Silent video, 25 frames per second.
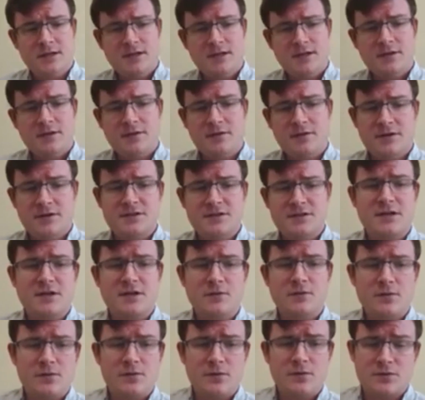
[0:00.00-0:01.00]
there's
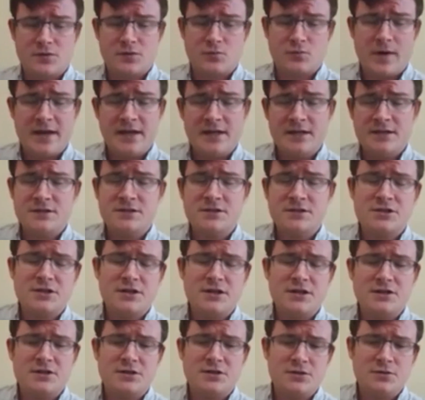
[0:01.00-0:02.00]
a range
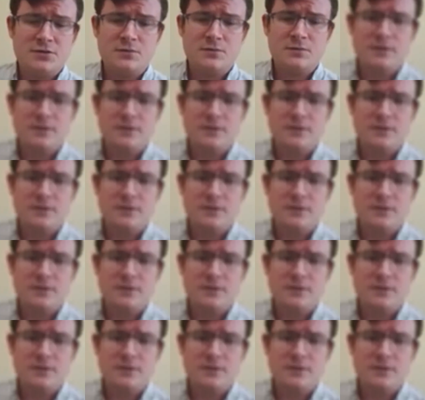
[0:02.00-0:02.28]
issue